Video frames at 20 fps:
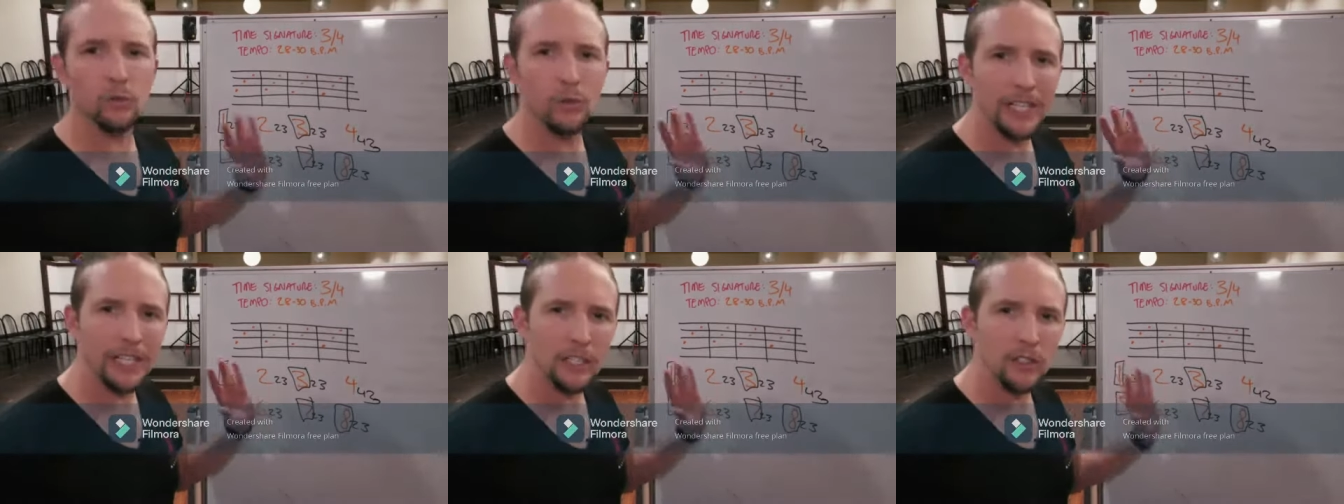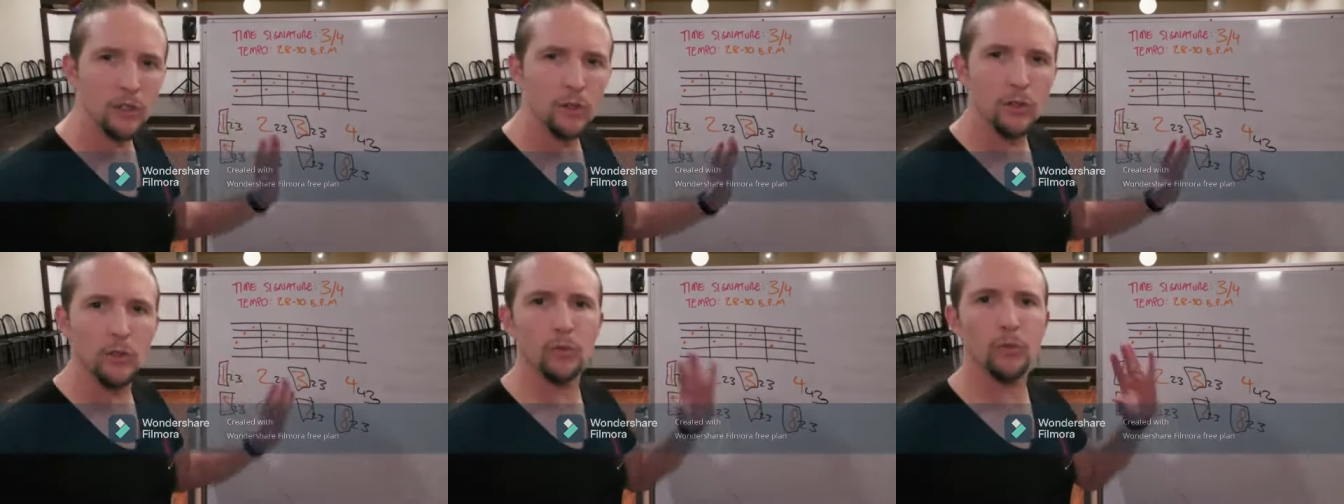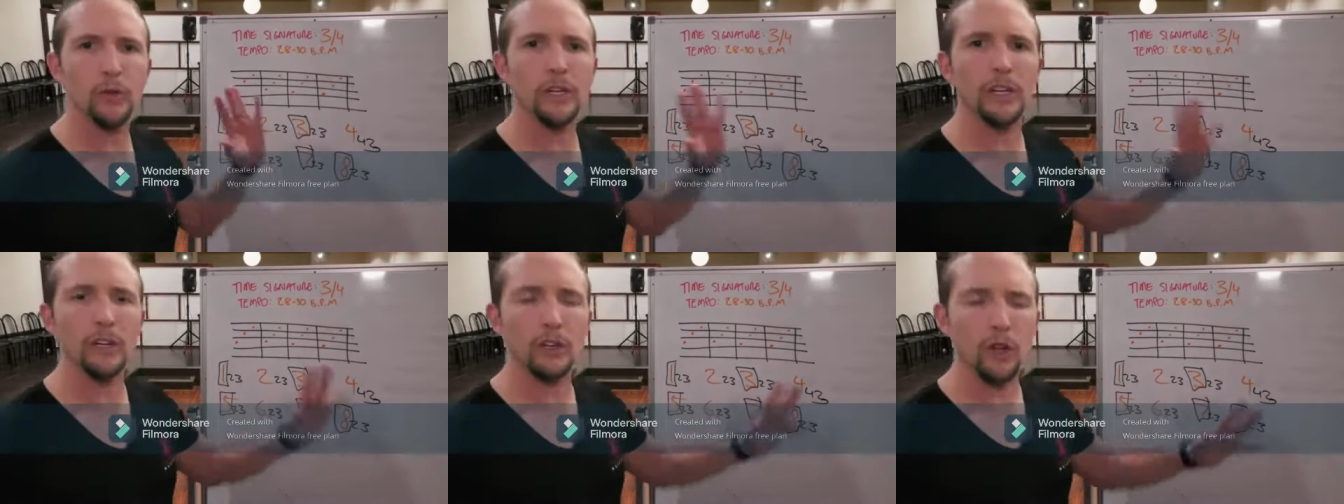redo
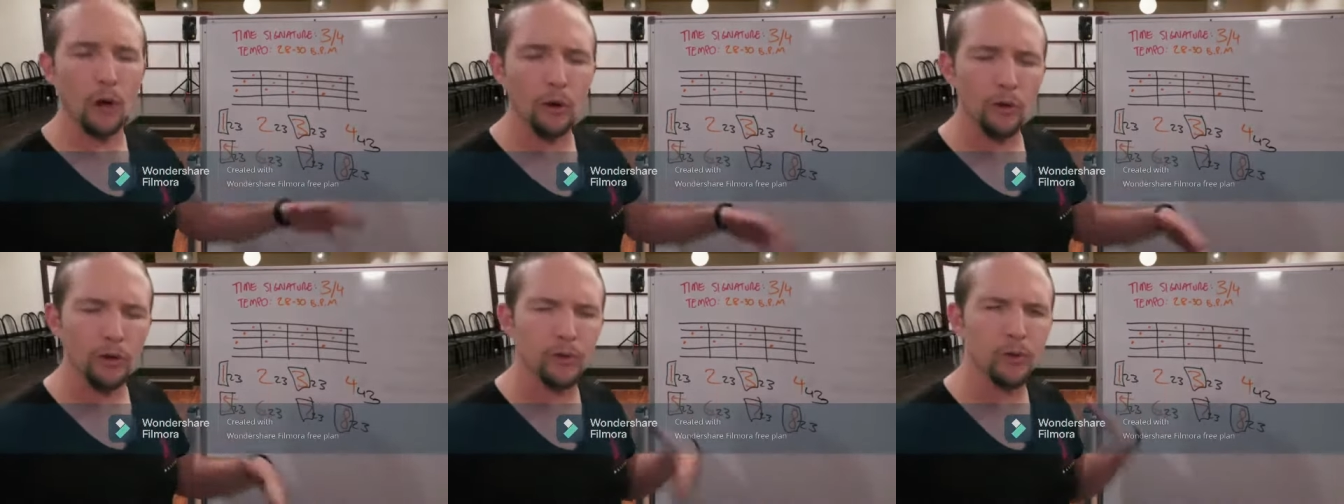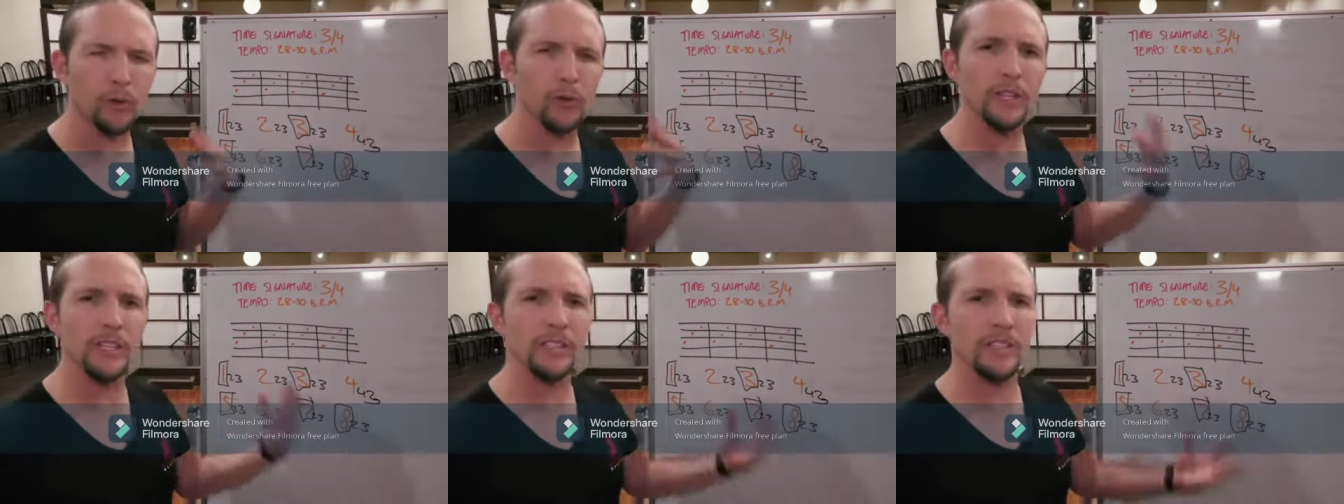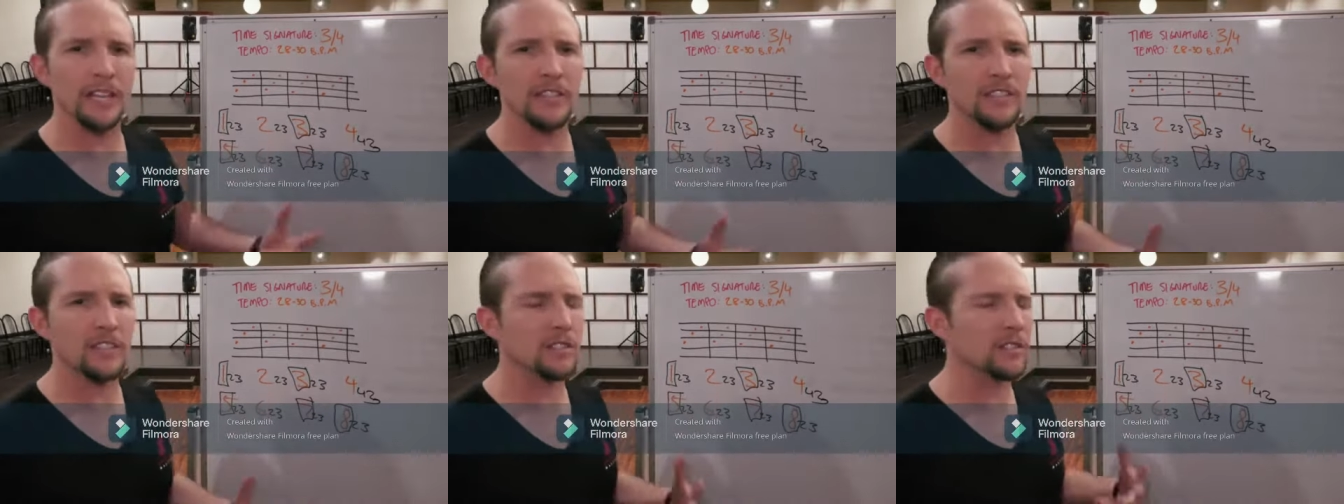and go through these
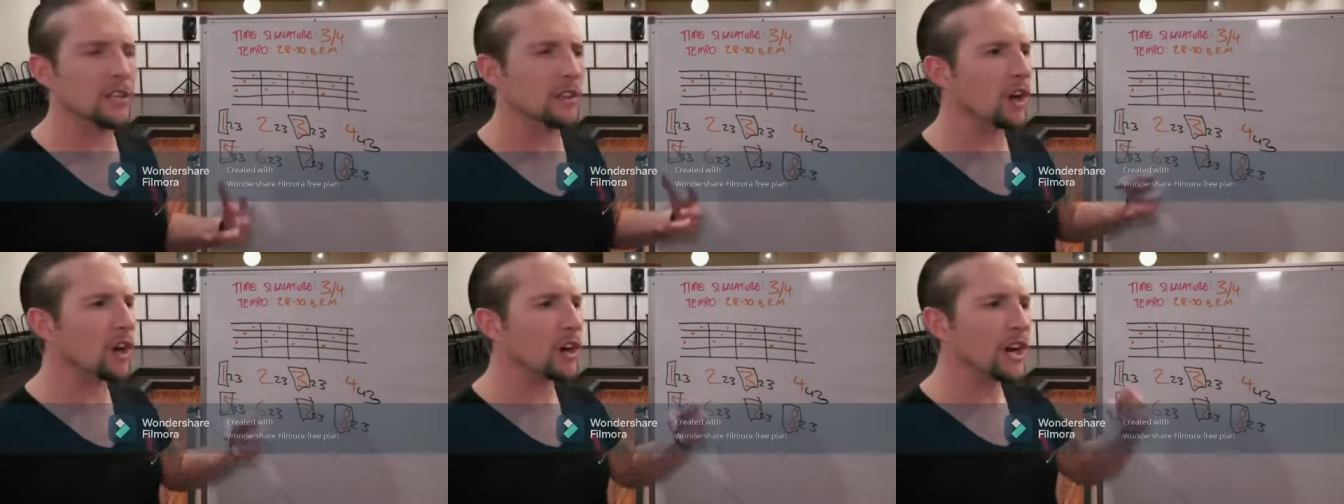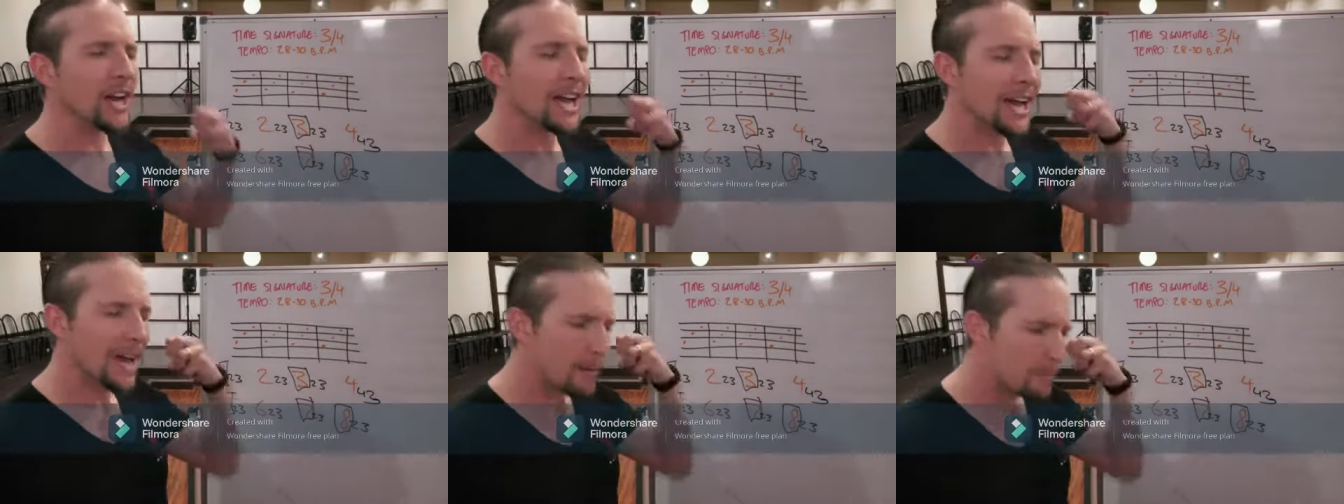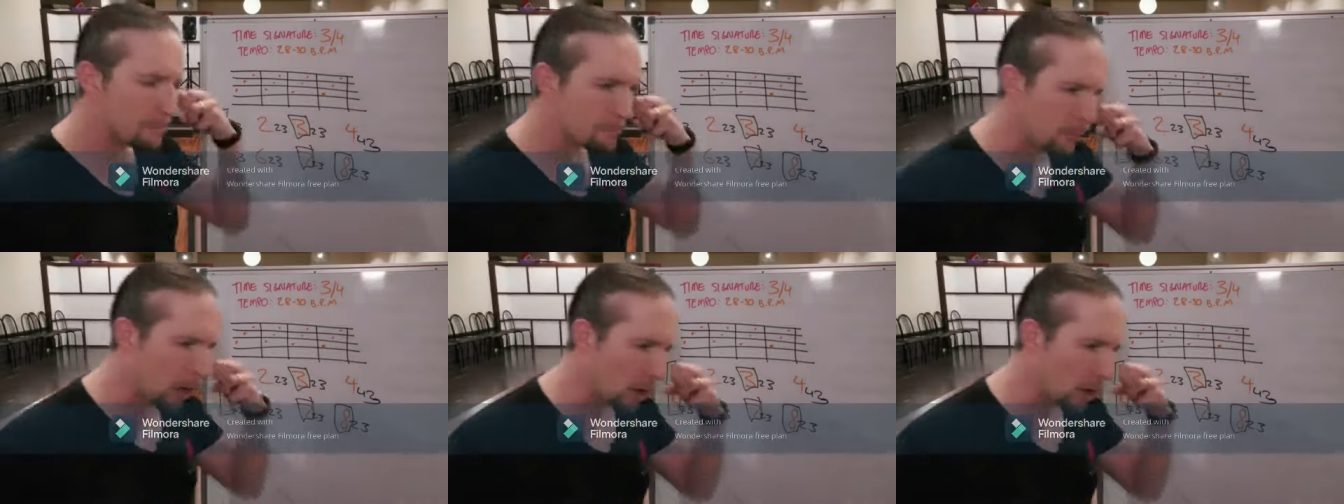lessons a lot. And